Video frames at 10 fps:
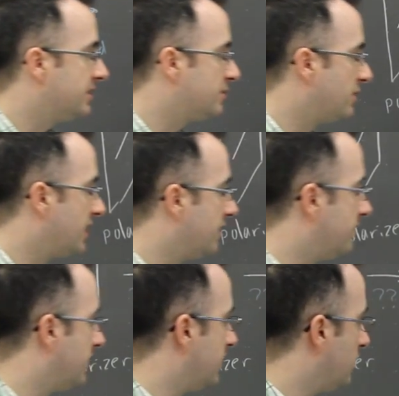at least when I
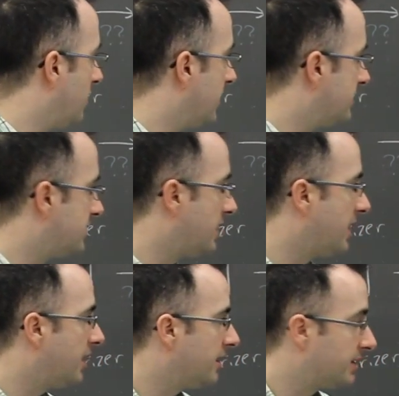lived in the US
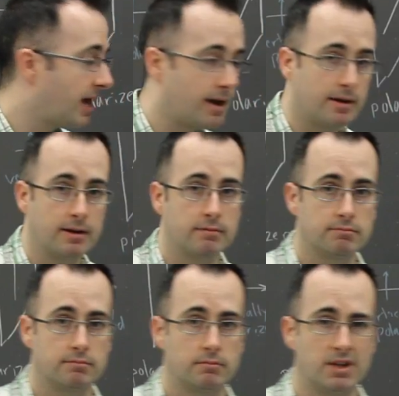and Canada.
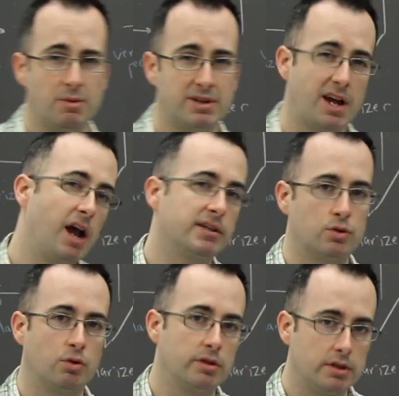I went to high
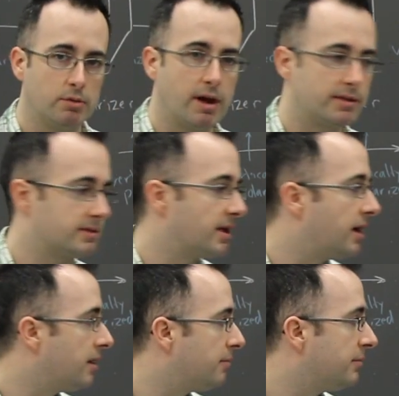school in the US,
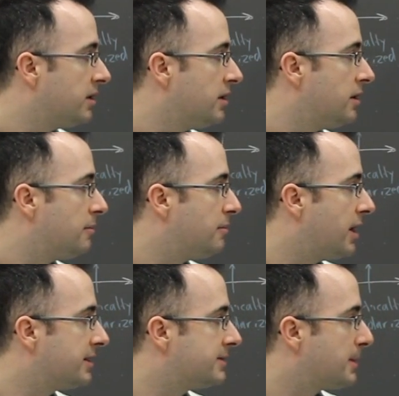um,
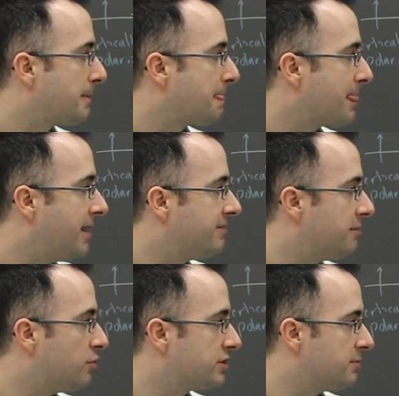but I've
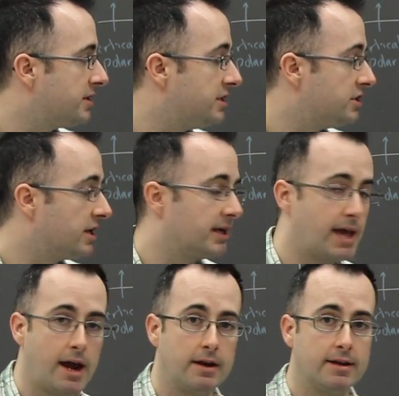done most of my teaching in
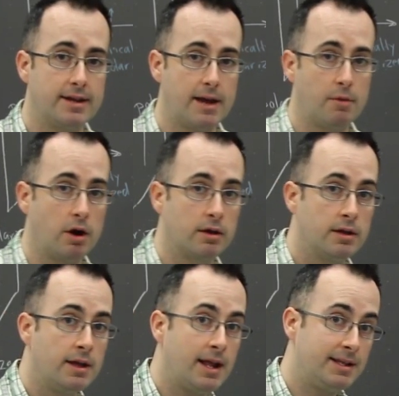Canada and Denmark.
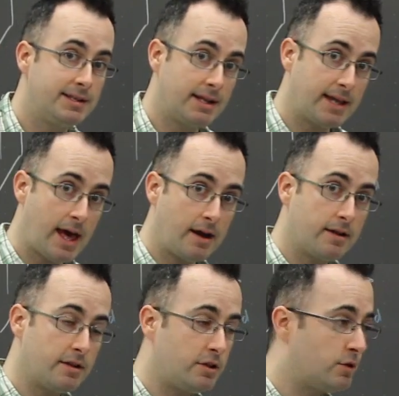At least in
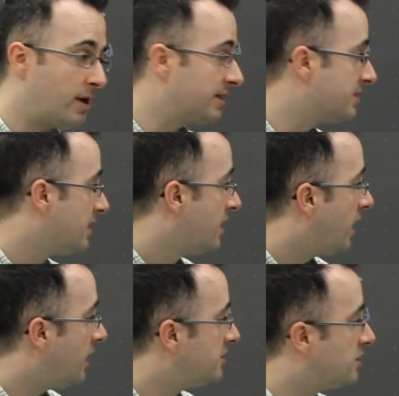Canada and the US,
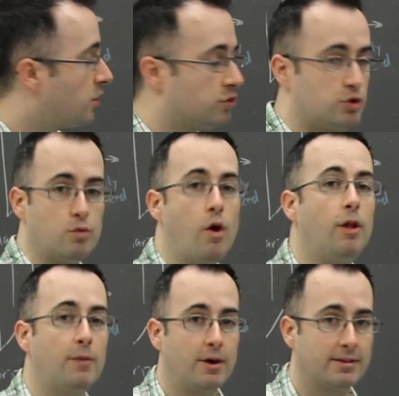I used to go to
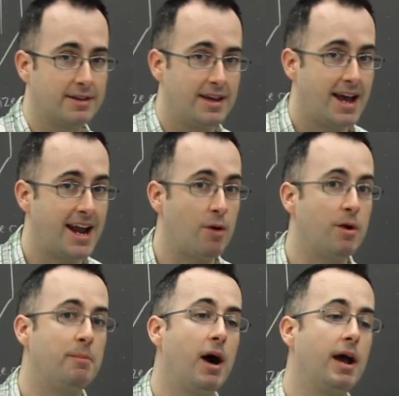Walmart and I
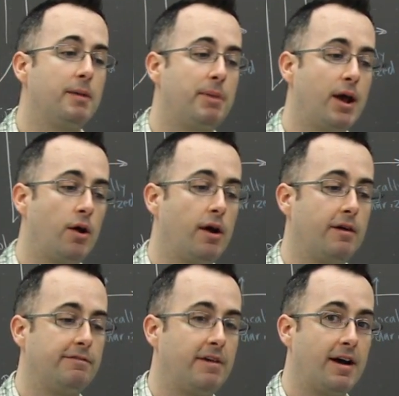would buy a pair
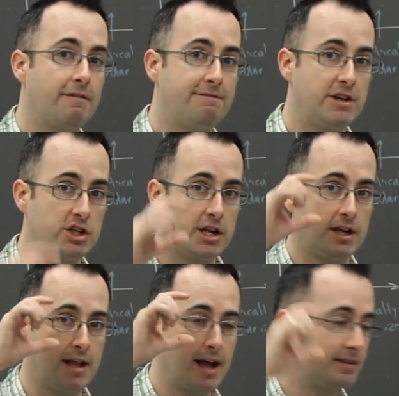of uh,
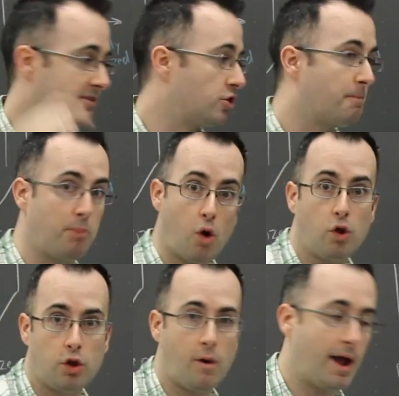fishing glasses. They're
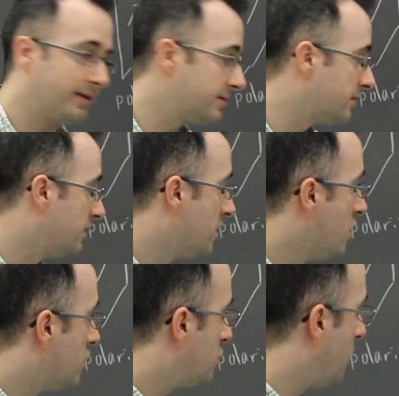polarized.
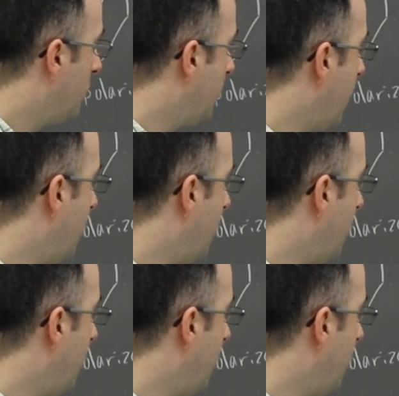So what would